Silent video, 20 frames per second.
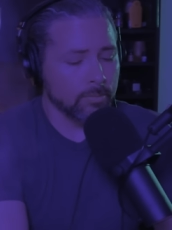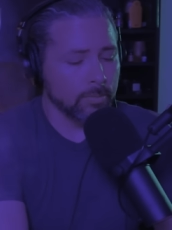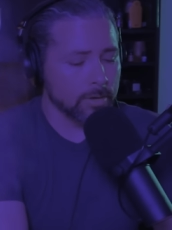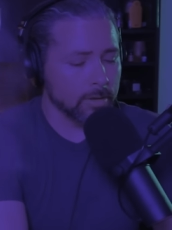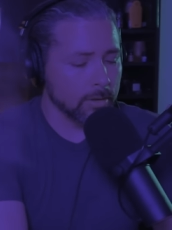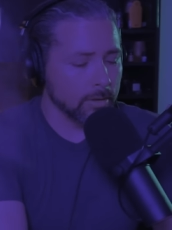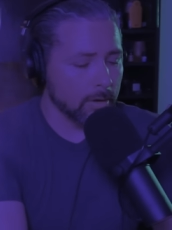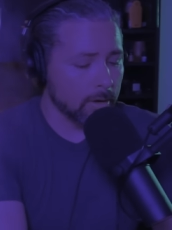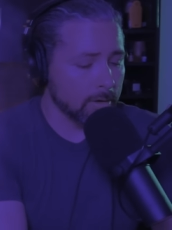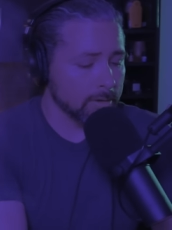
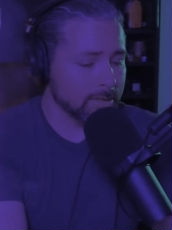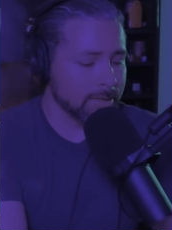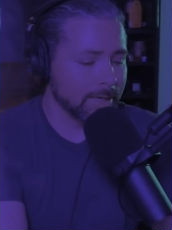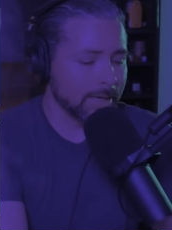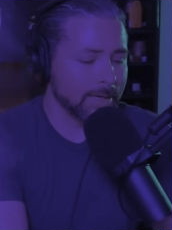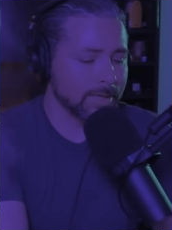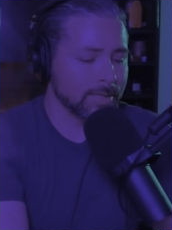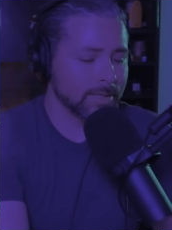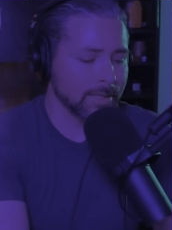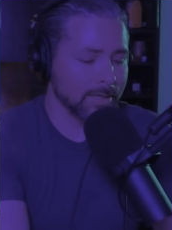what the law
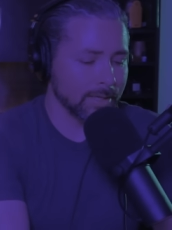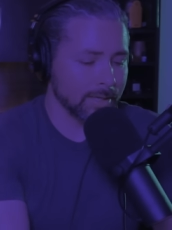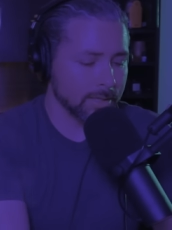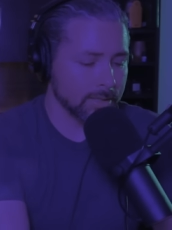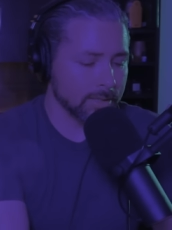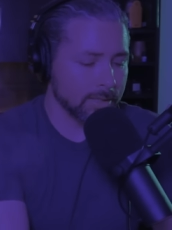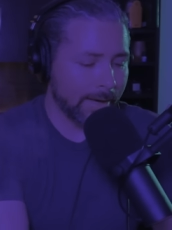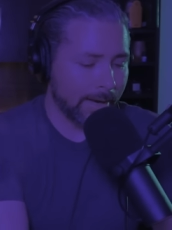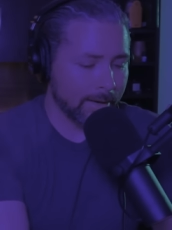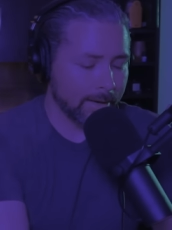says
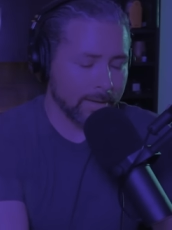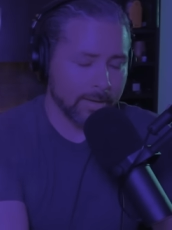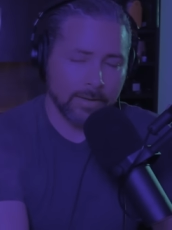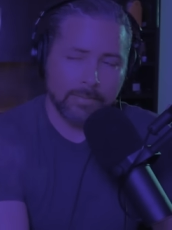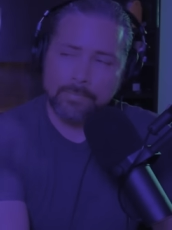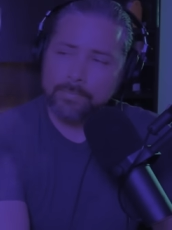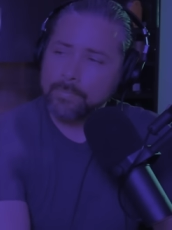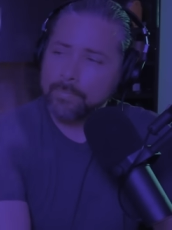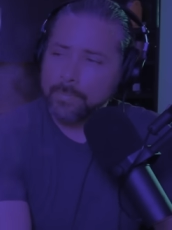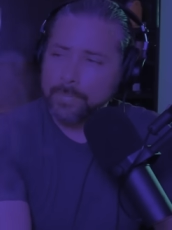is that
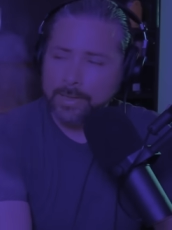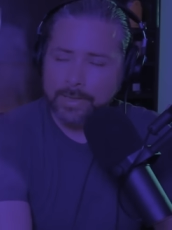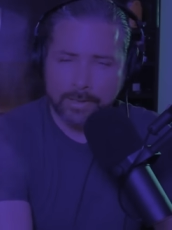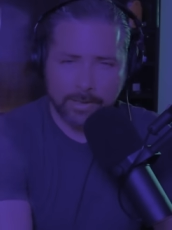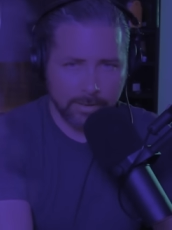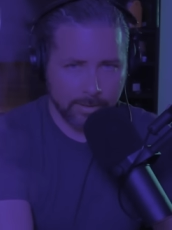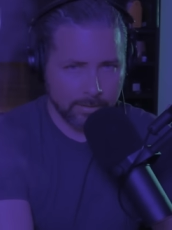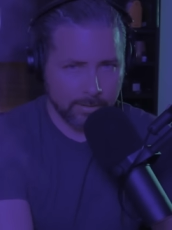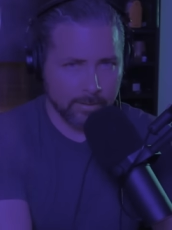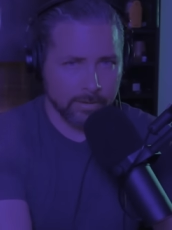
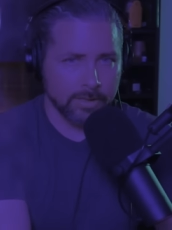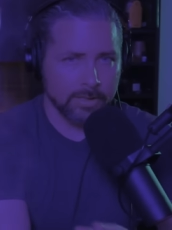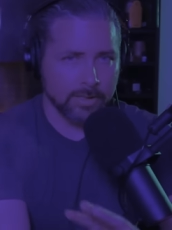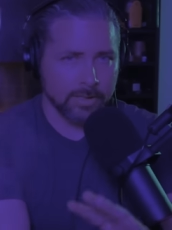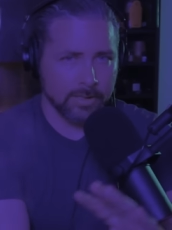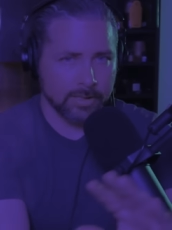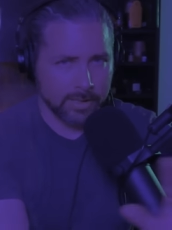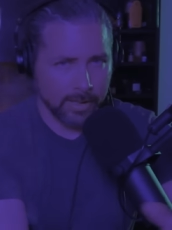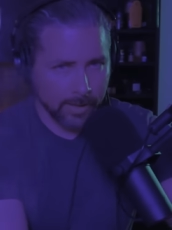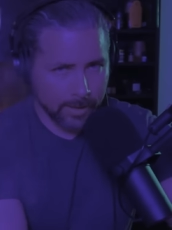at
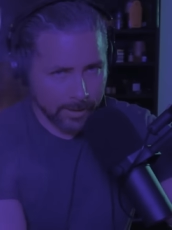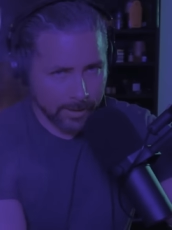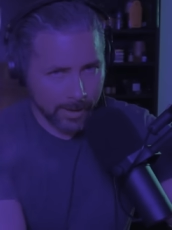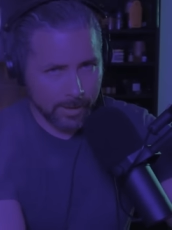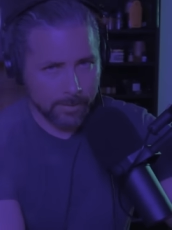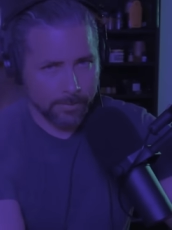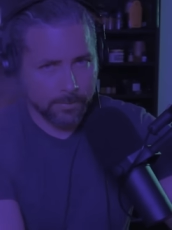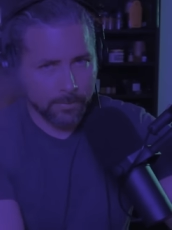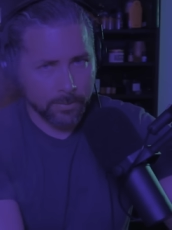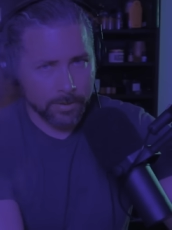least in the state of
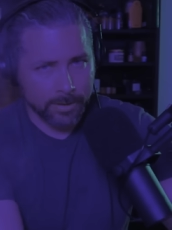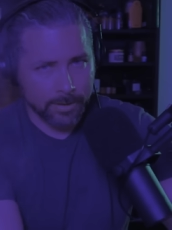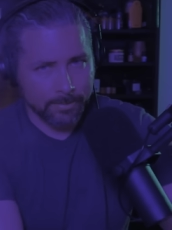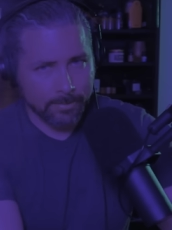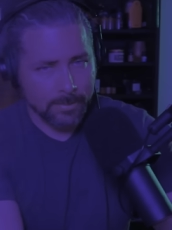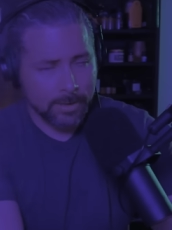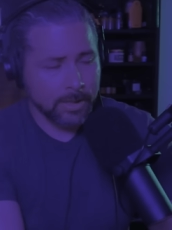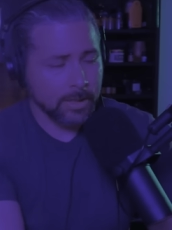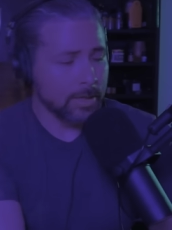California,